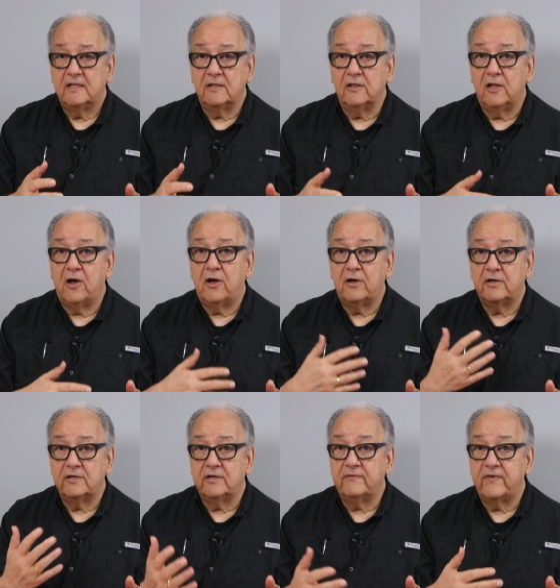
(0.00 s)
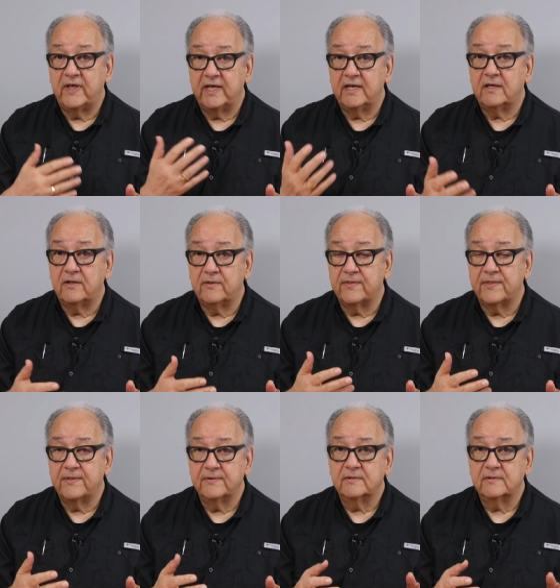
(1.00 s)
law of health,